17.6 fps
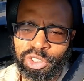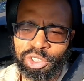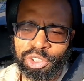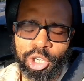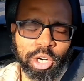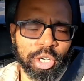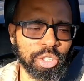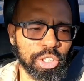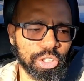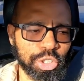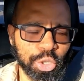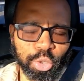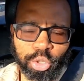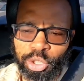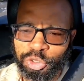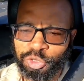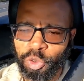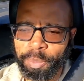turn the
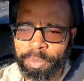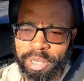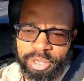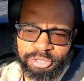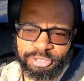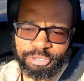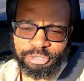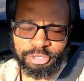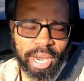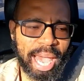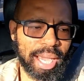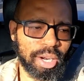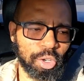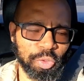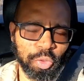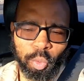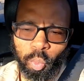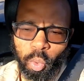tools from being flat
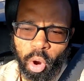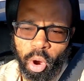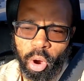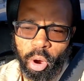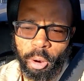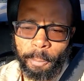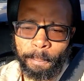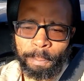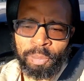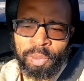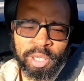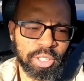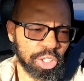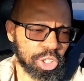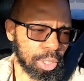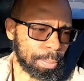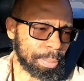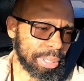on the wall
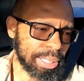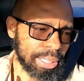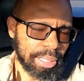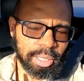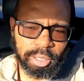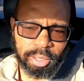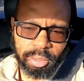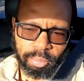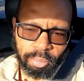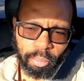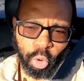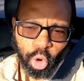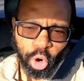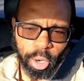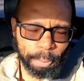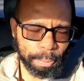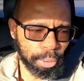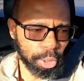to being
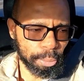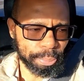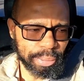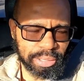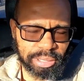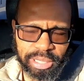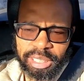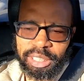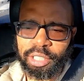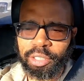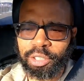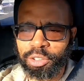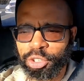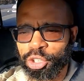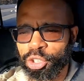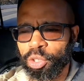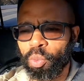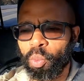more perpendicular
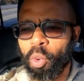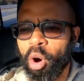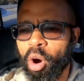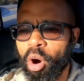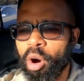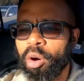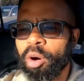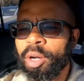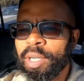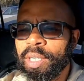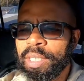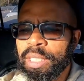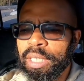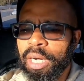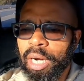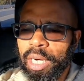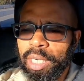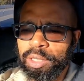to the wall.
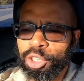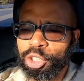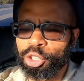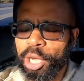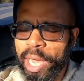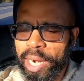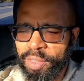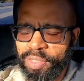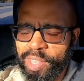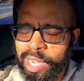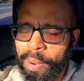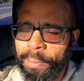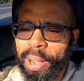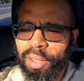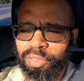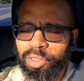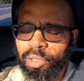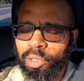You got to think
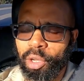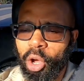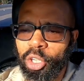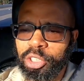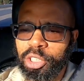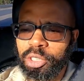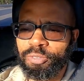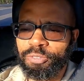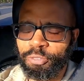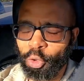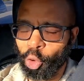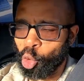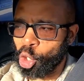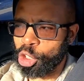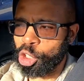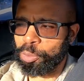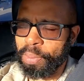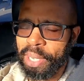about the lost
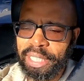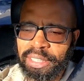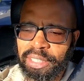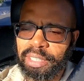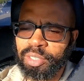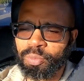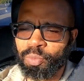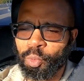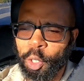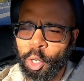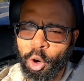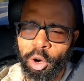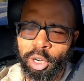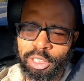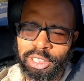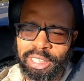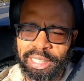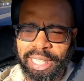floor space in
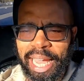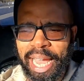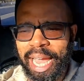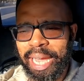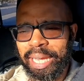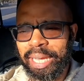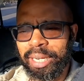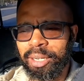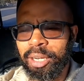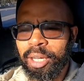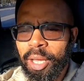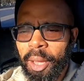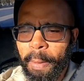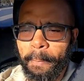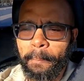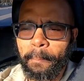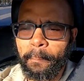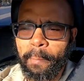regards to that.
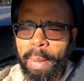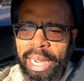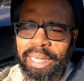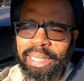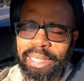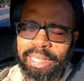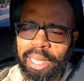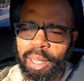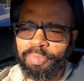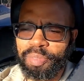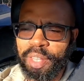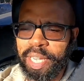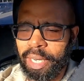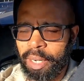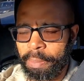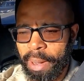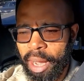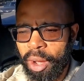And mainly I'm
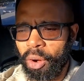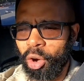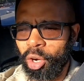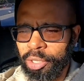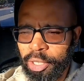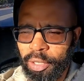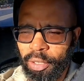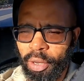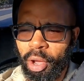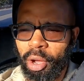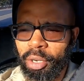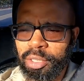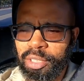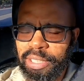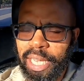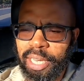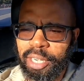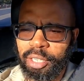thinking about on the long
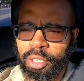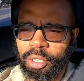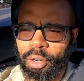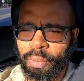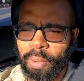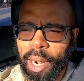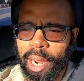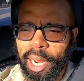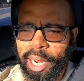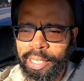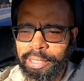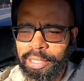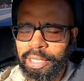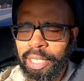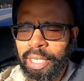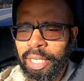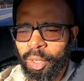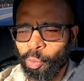side of the
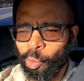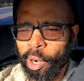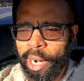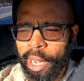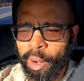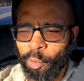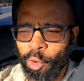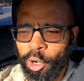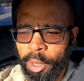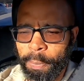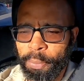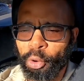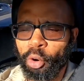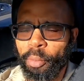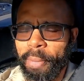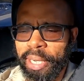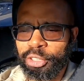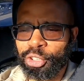garage, when I want to
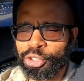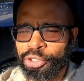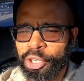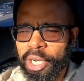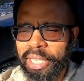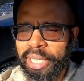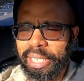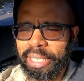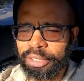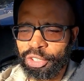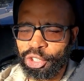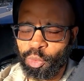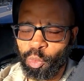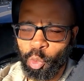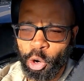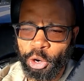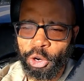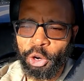pull my truck in to
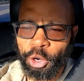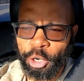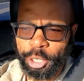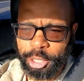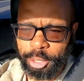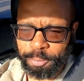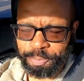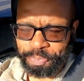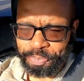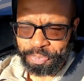work on it,